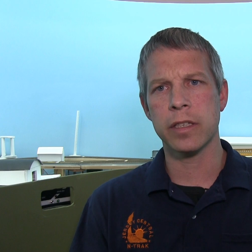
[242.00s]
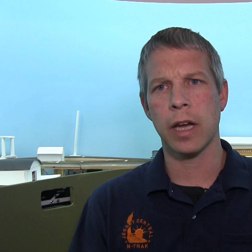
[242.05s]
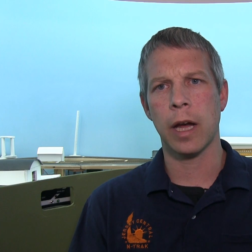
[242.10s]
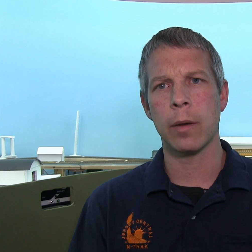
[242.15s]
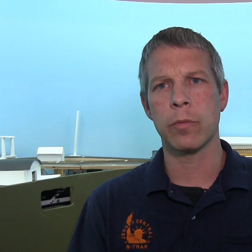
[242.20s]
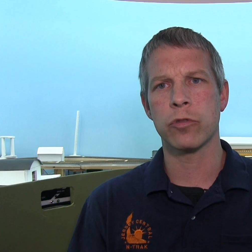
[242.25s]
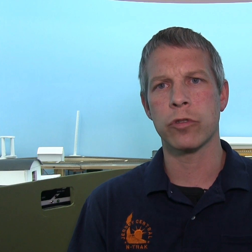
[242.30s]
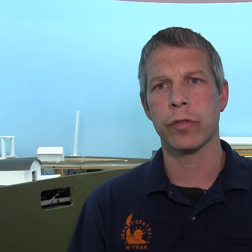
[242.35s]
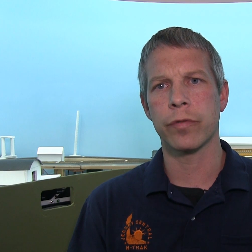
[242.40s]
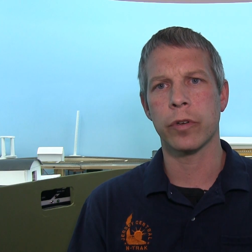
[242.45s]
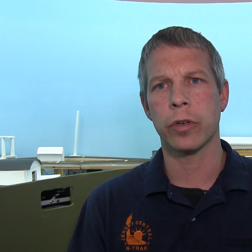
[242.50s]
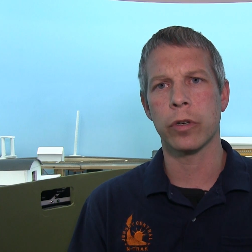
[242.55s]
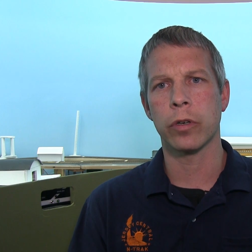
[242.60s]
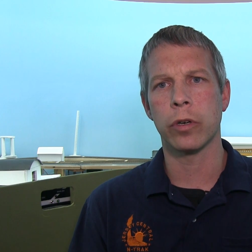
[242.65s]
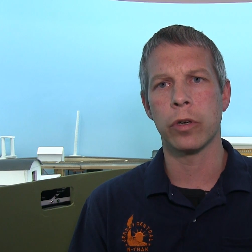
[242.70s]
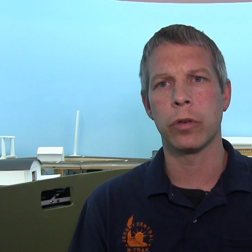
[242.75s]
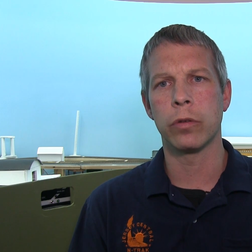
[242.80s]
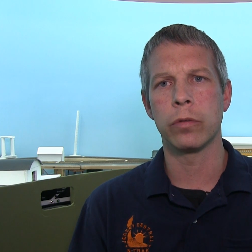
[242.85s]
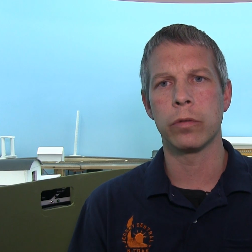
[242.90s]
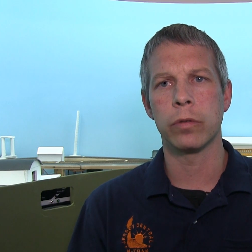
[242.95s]
Toms River
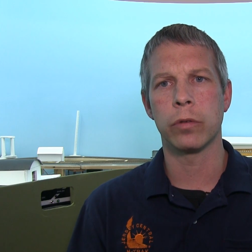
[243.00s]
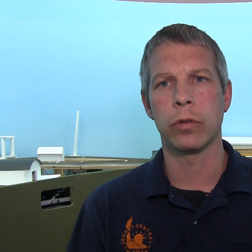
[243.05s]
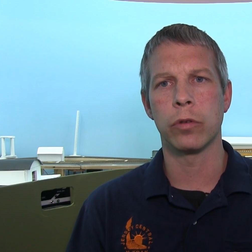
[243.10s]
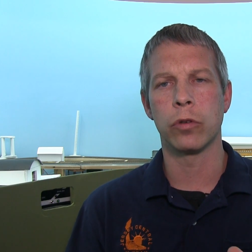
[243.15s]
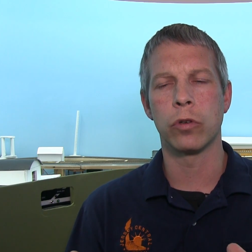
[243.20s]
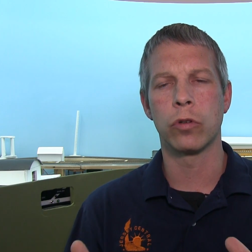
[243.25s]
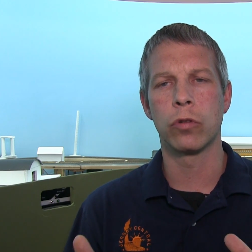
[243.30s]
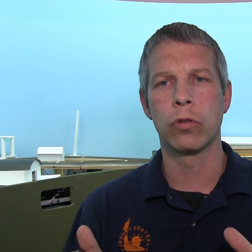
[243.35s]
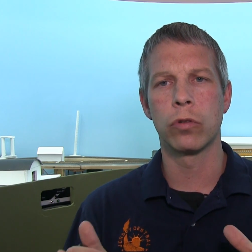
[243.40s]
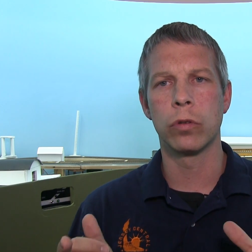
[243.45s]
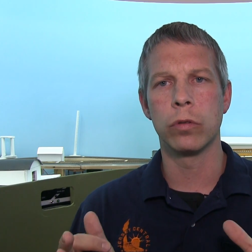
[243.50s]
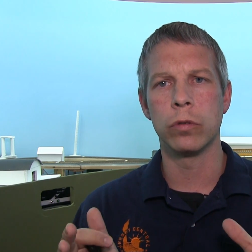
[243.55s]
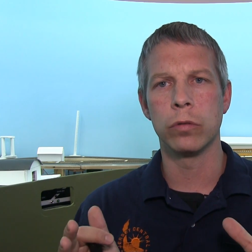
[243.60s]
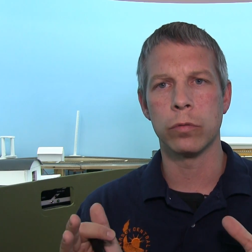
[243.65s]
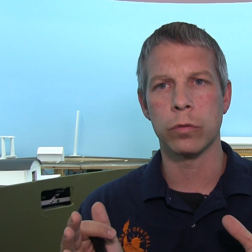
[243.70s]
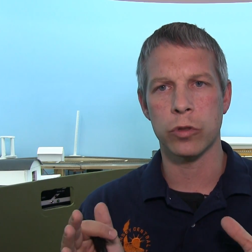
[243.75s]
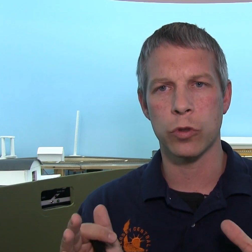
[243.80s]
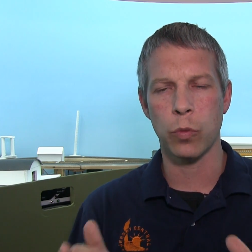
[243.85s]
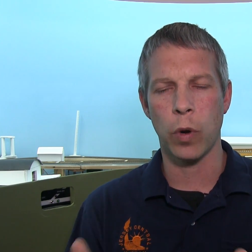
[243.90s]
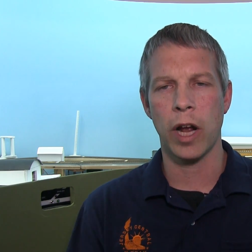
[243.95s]
who
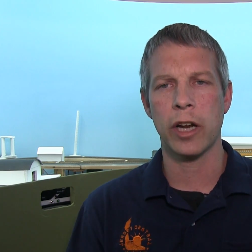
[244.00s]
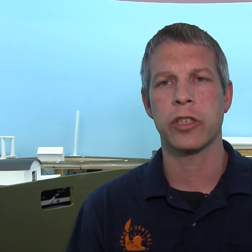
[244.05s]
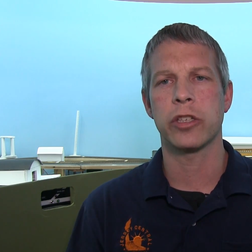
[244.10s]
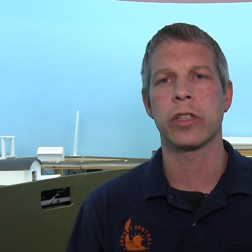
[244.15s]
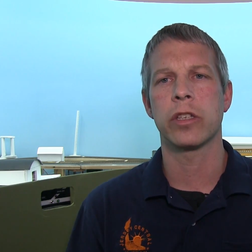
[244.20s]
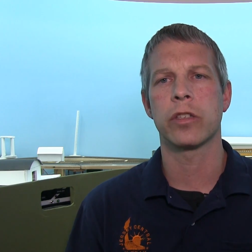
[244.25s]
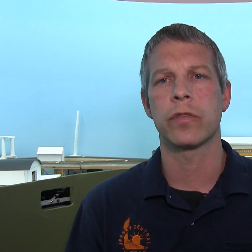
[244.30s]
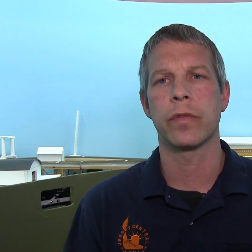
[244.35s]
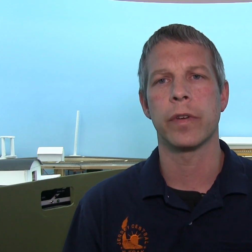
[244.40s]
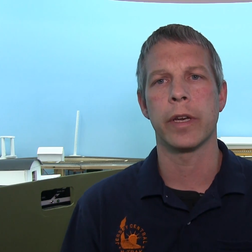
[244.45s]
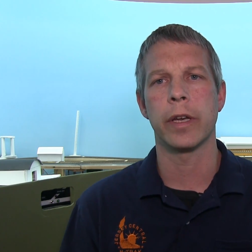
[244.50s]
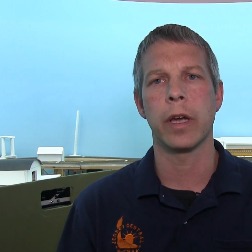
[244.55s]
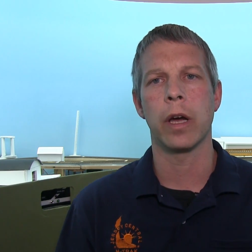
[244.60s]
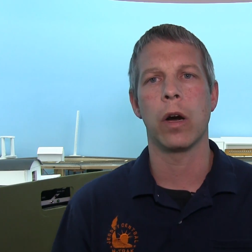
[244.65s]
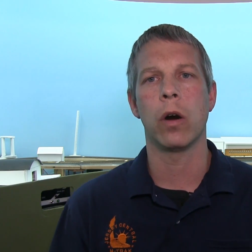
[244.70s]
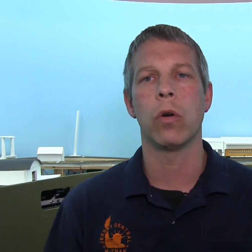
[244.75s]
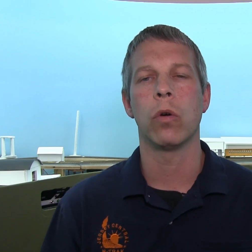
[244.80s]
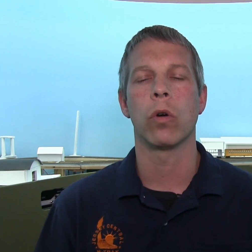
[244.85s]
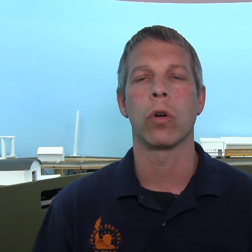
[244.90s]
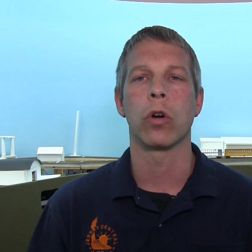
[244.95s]
was watching this
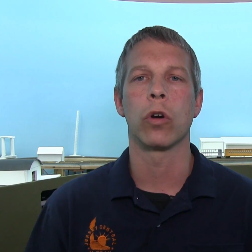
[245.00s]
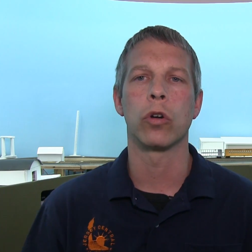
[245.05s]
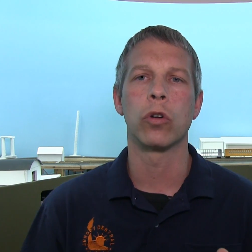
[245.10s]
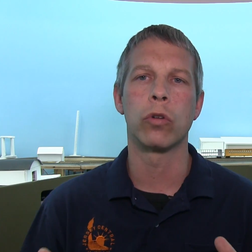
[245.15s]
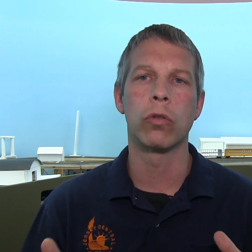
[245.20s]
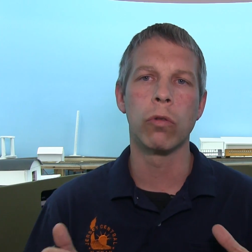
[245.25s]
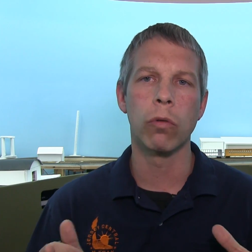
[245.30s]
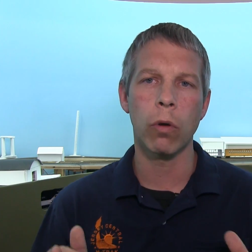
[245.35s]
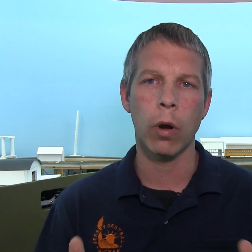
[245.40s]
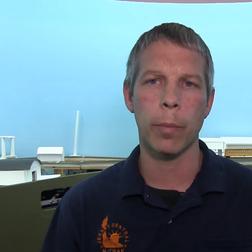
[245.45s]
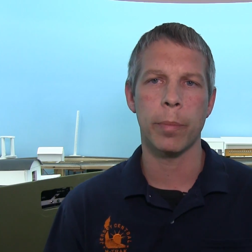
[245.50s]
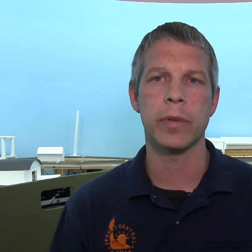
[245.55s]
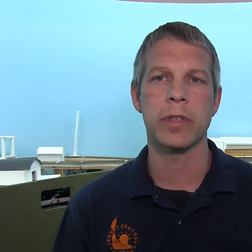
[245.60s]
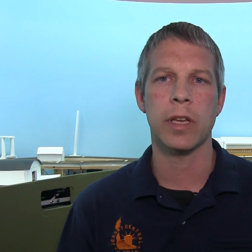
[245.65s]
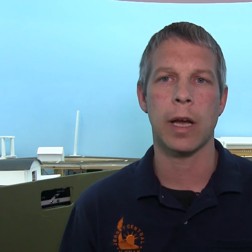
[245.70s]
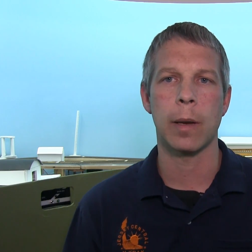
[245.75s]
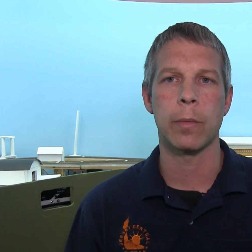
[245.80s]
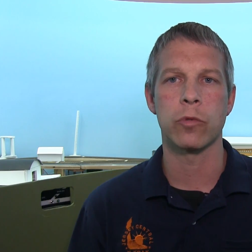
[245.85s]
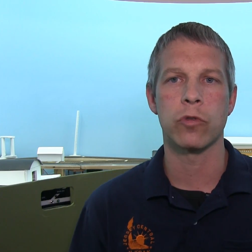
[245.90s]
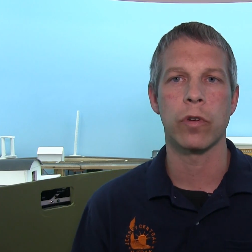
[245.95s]
video or who grew up in
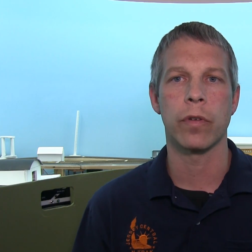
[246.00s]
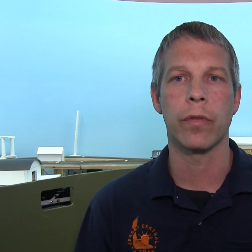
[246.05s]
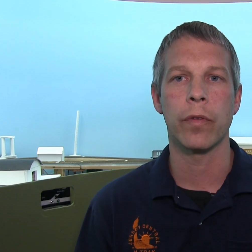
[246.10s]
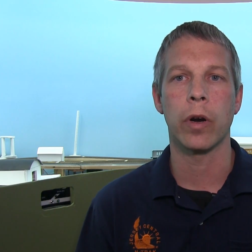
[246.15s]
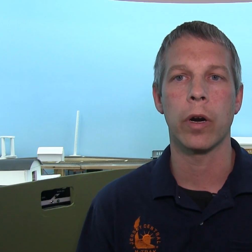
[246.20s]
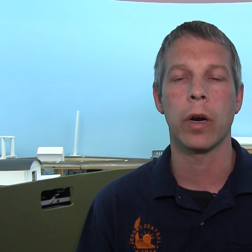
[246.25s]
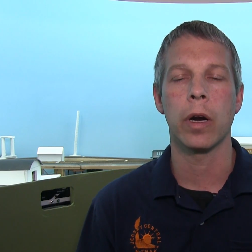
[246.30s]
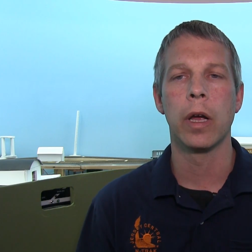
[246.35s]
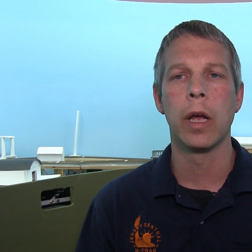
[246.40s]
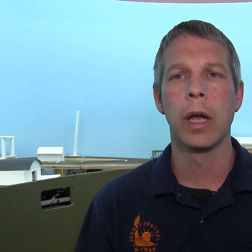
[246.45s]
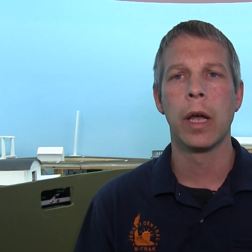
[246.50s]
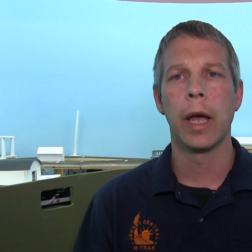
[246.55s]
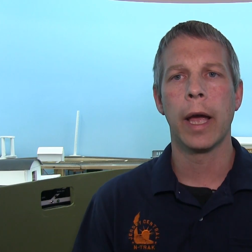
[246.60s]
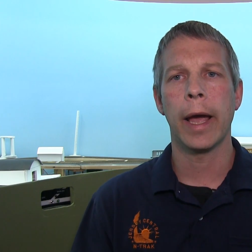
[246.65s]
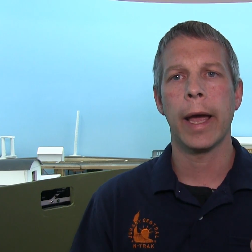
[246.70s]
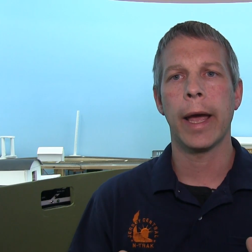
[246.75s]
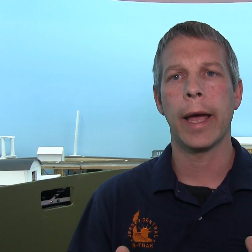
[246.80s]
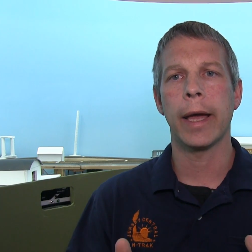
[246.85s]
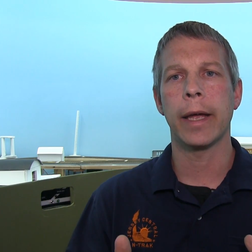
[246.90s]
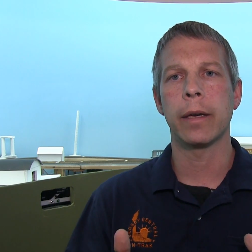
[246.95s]
Toms River
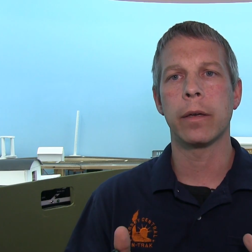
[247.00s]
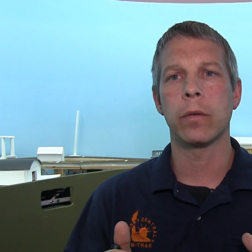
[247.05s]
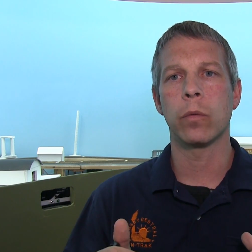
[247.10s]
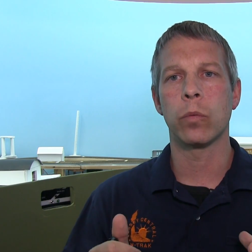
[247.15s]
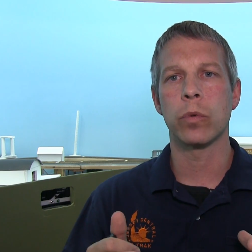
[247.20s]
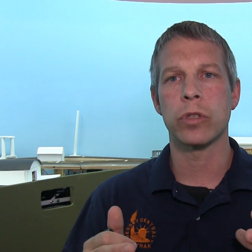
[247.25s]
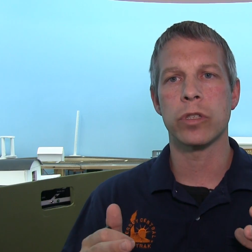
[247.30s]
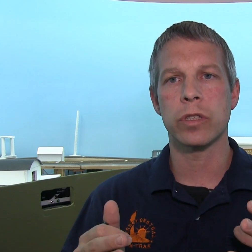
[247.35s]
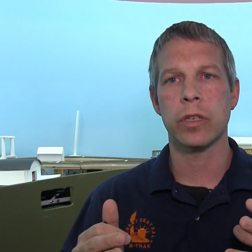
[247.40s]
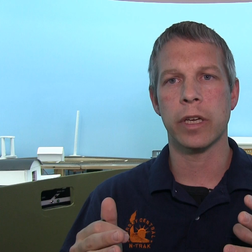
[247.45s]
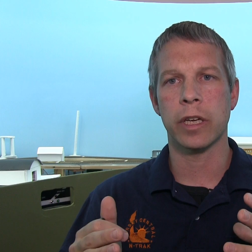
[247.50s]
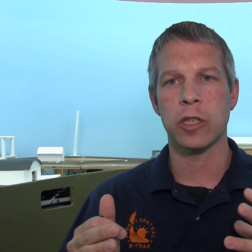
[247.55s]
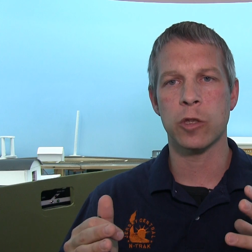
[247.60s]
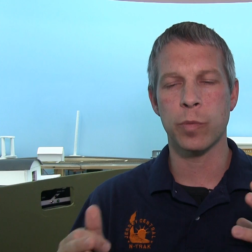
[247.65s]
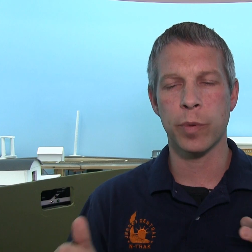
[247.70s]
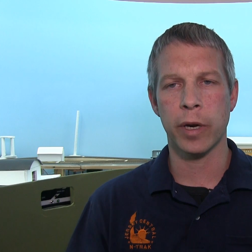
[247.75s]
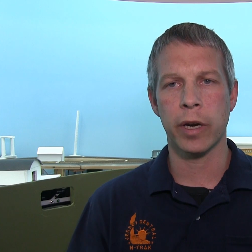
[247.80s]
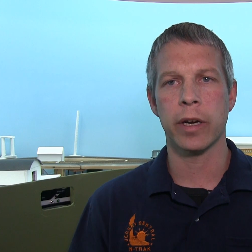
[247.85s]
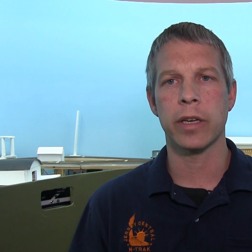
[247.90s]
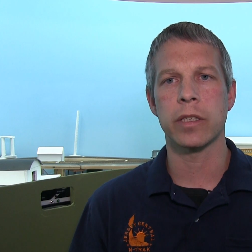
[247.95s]
and
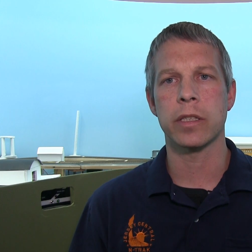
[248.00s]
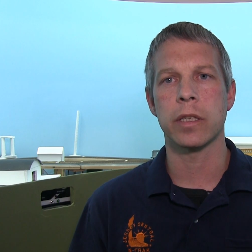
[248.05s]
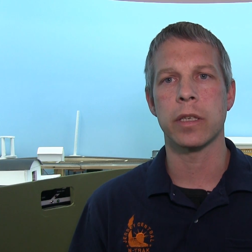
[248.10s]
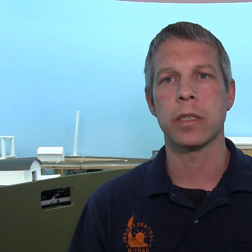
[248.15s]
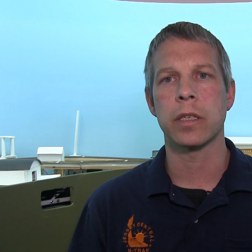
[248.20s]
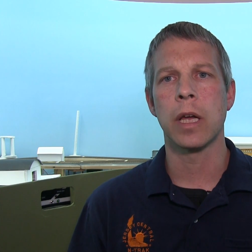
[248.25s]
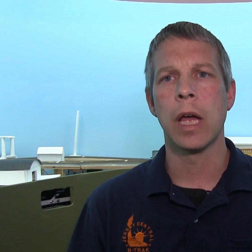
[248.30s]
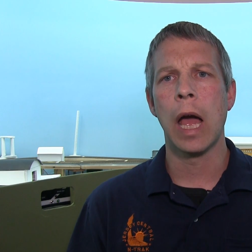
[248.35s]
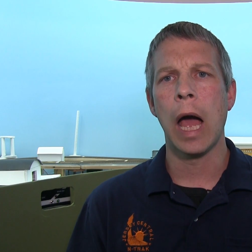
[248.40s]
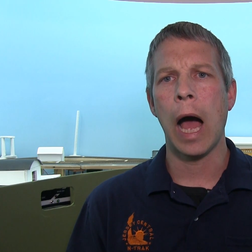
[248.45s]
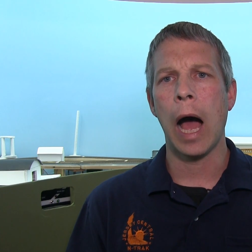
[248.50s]
experienced this,